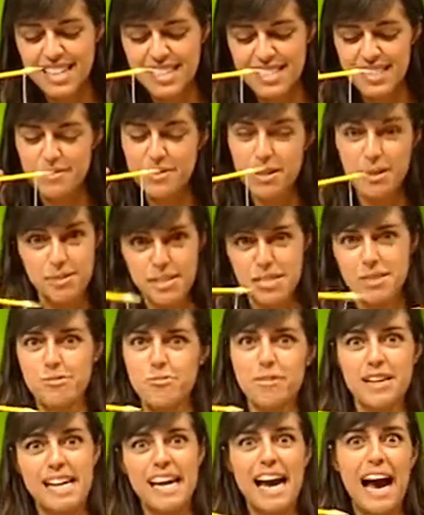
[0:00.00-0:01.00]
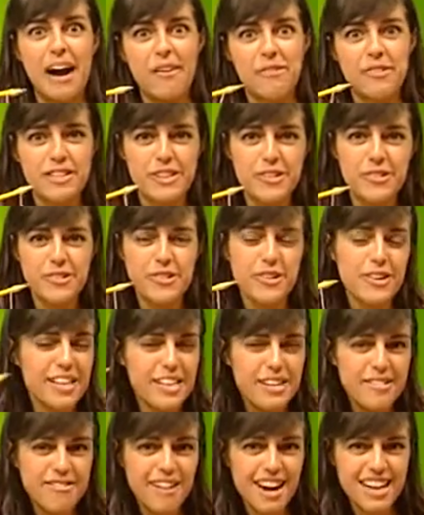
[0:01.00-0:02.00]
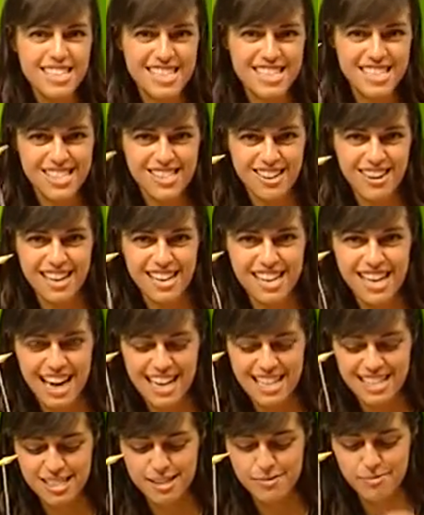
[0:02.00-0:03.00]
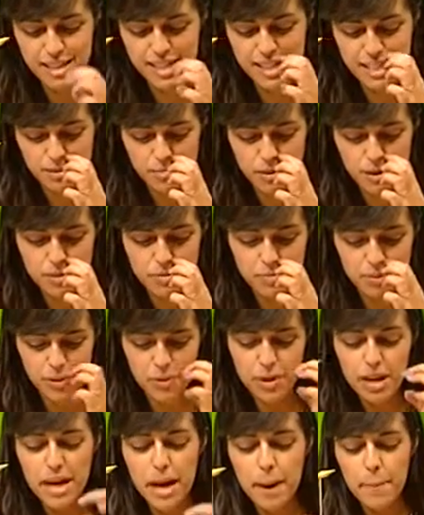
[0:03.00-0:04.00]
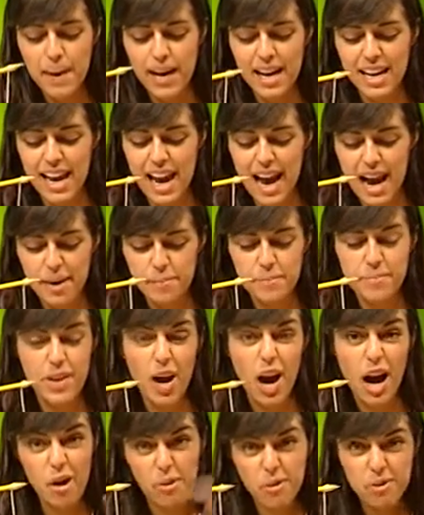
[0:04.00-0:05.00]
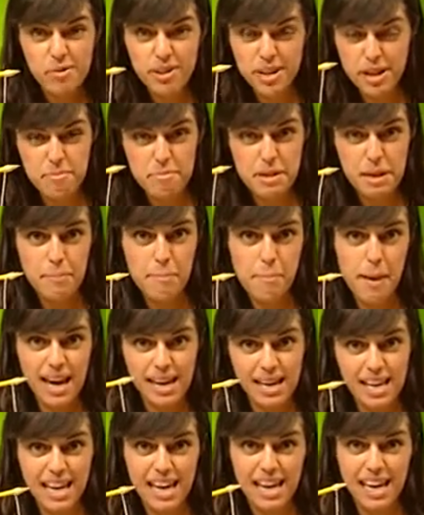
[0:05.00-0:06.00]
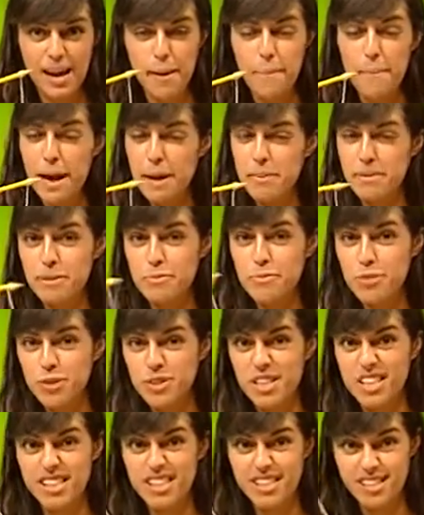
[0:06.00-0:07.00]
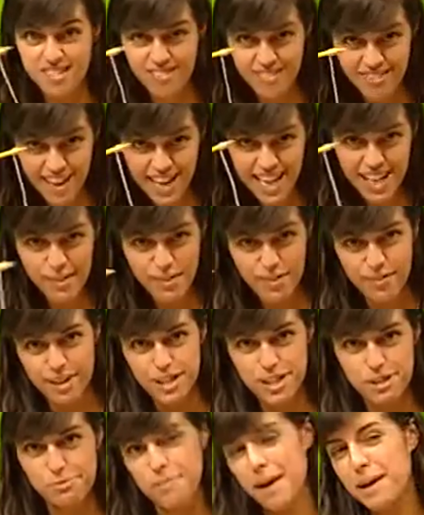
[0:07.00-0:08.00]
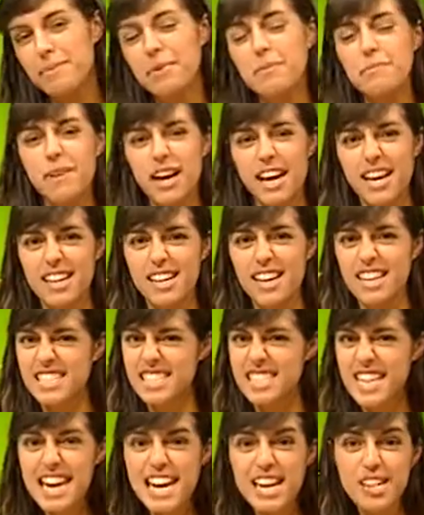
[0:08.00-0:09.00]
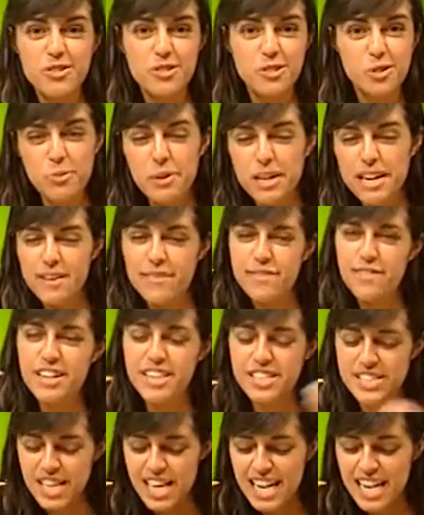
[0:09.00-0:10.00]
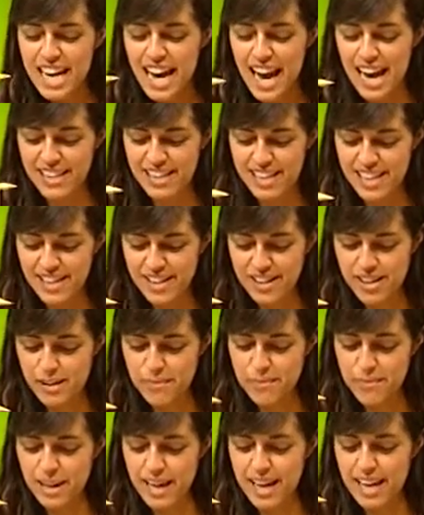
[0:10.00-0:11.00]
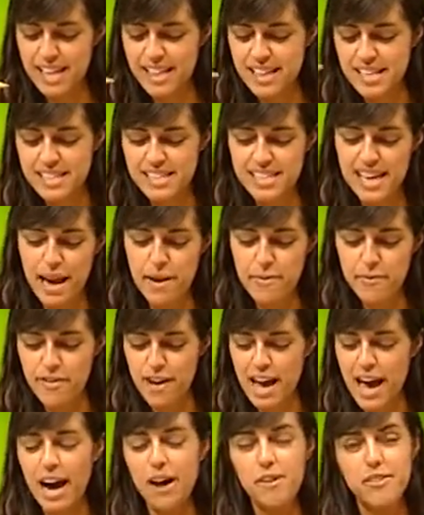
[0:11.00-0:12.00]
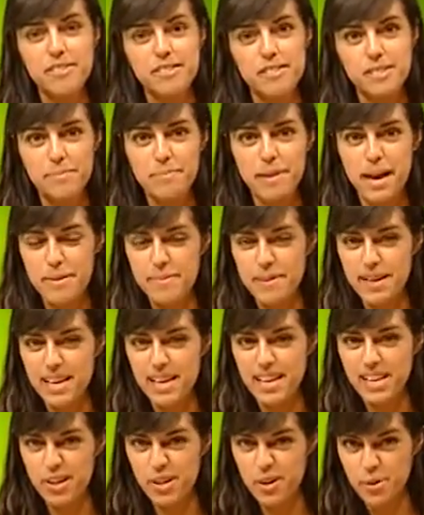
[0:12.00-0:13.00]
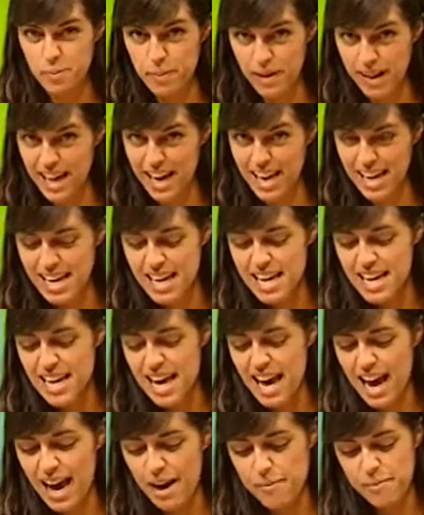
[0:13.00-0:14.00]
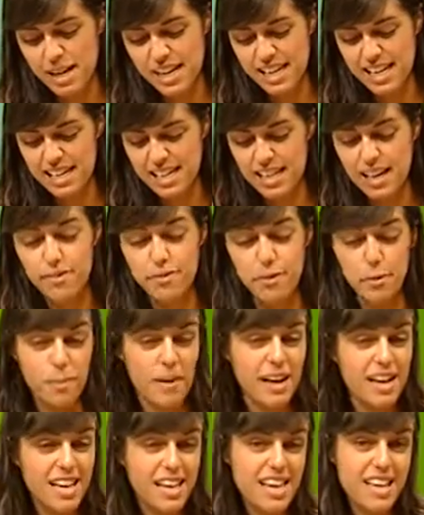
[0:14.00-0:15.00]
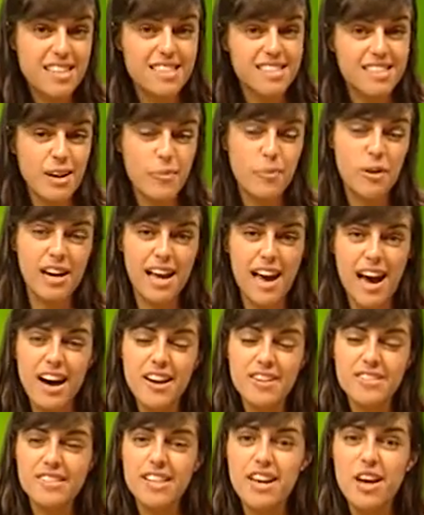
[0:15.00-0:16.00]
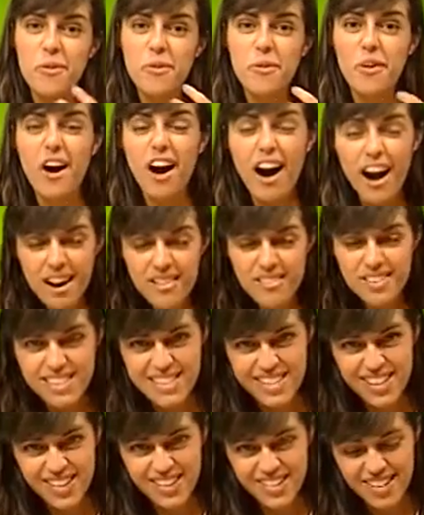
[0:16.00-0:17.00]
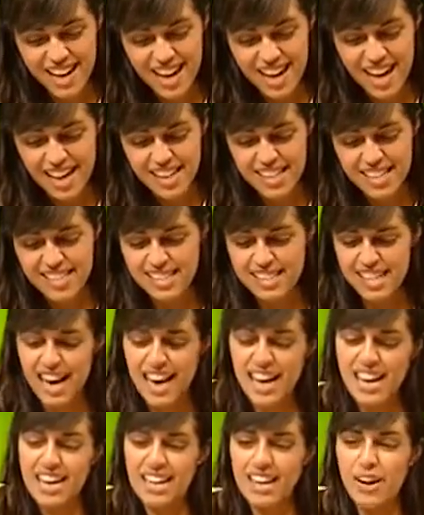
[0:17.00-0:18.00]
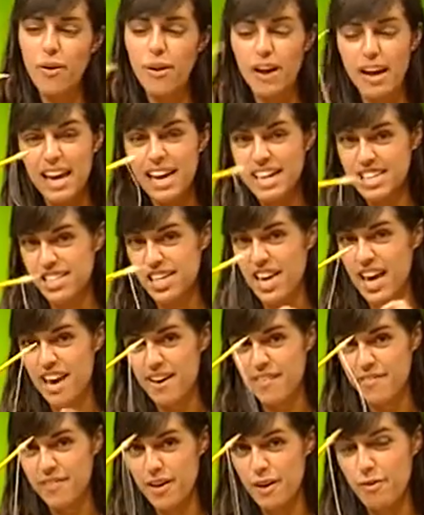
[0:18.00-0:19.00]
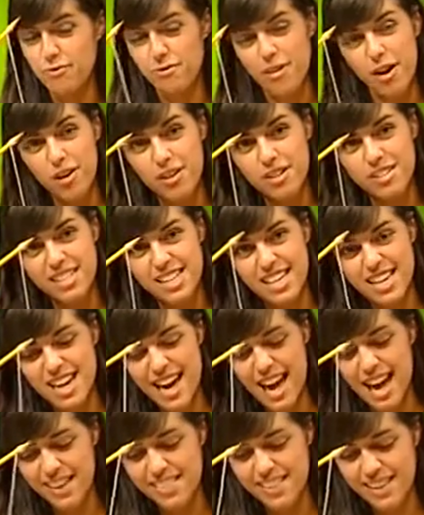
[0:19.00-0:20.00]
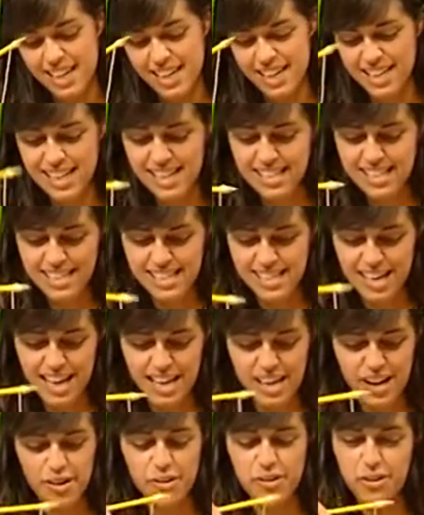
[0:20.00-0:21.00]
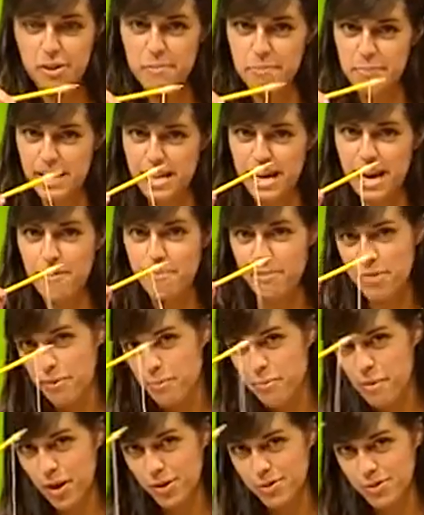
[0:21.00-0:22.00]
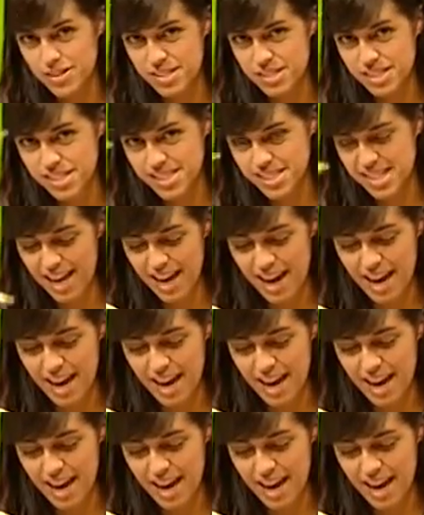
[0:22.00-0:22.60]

Sometimes it's really hard when you're all in a rush and trying to catch as many as possible, but I would recommend making maybe more than 3 fish, maybe make like 10 or 20 fish, and then you can play this game for hours. Maybe you could play again, if you're playing against someone else, what I would do is each have a rod and then see who can pick up the most